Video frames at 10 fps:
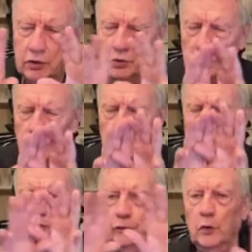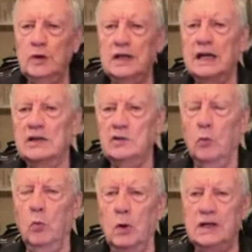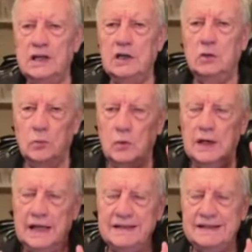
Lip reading: during those 40 days, what did he do?